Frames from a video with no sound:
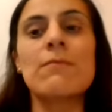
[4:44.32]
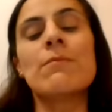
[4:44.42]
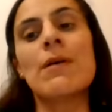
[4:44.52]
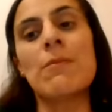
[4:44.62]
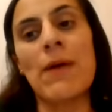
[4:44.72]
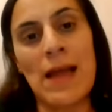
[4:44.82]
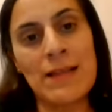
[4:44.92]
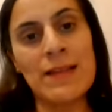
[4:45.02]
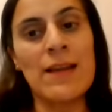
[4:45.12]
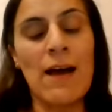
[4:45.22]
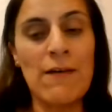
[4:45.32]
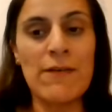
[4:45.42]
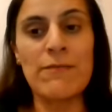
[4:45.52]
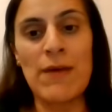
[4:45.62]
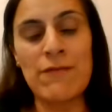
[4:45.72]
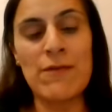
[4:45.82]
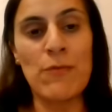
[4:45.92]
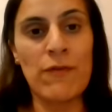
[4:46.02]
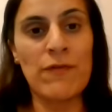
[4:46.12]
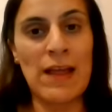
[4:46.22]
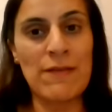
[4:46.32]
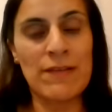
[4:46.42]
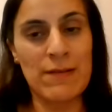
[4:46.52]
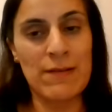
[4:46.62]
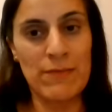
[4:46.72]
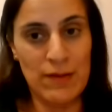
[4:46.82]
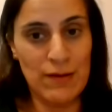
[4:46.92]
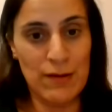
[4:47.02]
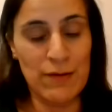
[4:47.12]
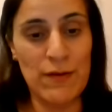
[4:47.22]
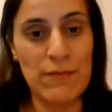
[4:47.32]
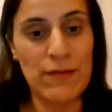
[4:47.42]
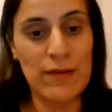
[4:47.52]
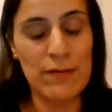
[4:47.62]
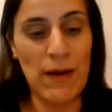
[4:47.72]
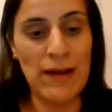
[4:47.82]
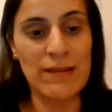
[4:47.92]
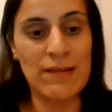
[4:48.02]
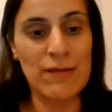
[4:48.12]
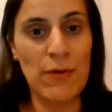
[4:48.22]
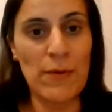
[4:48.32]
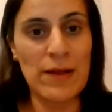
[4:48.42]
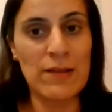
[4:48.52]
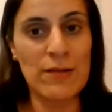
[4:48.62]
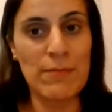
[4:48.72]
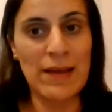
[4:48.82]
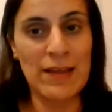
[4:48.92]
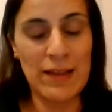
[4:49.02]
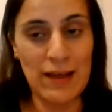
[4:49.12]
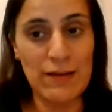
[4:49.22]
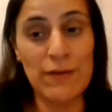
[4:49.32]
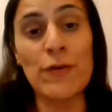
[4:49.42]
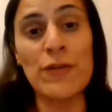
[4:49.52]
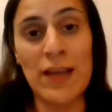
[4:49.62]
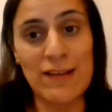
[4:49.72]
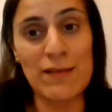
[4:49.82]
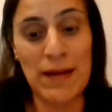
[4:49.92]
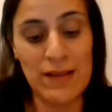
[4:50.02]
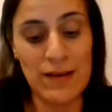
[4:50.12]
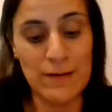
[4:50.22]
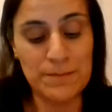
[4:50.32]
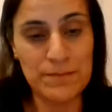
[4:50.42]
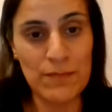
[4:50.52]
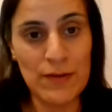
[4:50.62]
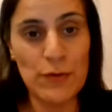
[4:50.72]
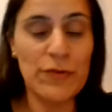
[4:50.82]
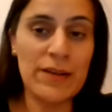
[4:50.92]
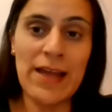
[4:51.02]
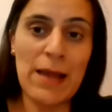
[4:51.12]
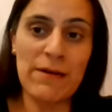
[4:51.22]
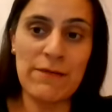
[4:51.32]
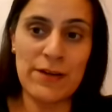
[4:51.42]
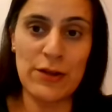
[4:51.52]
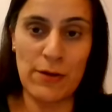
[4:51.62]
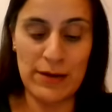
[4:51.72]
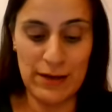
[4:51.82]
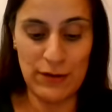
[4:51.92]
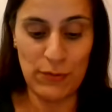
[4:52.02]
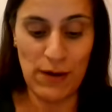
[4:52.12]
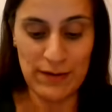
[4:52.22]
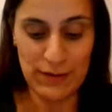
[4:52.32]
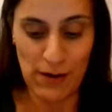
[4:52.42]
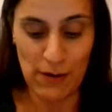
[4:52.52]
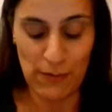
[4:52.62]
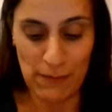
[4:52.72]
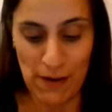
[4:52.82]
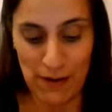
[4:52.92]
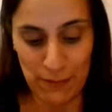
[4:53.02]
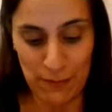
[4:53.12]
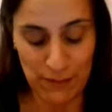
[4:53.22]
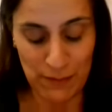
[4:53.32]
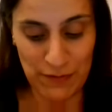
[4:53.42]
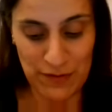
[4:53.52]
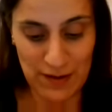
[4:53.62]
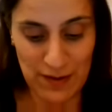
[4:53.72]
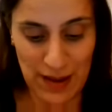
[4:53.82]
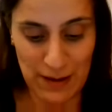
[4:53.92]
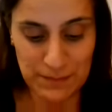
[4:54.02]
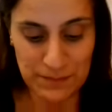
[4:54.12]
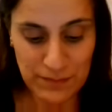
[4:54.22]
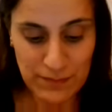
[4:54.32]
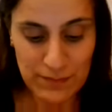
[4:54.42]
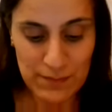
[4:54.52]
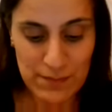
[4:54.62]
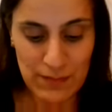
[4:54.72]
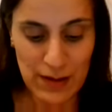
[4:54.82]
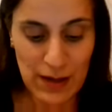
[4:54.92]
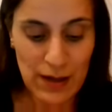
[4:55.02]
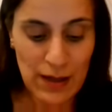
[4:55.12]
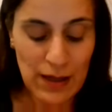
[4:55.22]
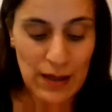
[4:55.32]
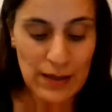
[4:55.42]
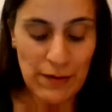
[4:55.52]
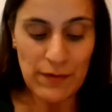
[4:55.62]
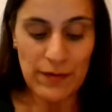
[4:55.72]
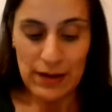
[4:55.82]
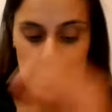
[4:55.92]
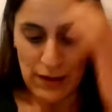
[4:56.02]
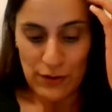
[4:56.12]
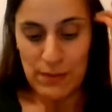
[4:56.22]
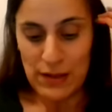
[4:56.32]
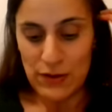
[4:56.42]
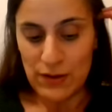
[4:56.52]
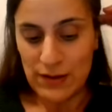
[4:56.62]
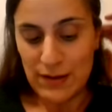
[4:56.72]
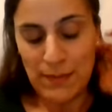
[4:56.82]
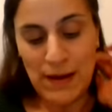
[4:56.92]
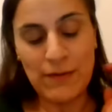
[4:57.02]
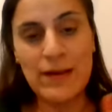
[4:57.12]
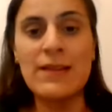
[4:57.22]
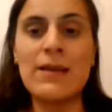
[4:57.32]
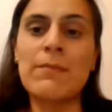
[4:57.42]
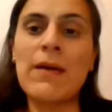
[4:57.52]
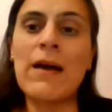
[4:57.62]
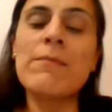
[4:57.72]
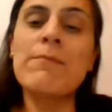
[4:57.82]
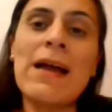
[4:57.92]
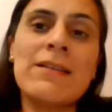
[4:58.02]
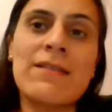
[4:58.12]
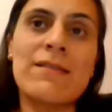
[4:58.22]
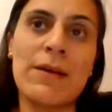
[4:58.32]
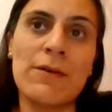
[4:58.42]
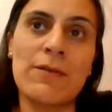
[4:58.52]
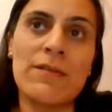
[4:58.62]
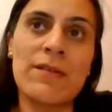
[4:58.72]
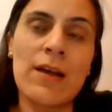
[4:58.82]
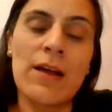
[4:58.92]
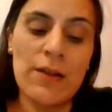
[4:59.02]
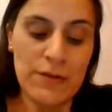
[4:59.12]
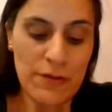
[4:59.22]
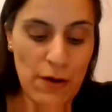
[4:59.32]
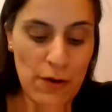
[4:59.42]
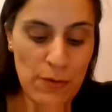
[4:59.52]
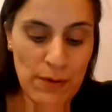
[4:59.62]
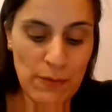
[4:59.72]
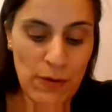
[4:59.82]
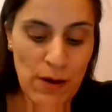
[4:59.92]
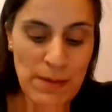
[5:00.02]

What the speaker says: but by adding other more flavorsome some spices as well in to make it take the food taste better. You'll see that in my video in a little while as well, what I've done there. The other thing I'd like to mention is about having balanced meals. So what I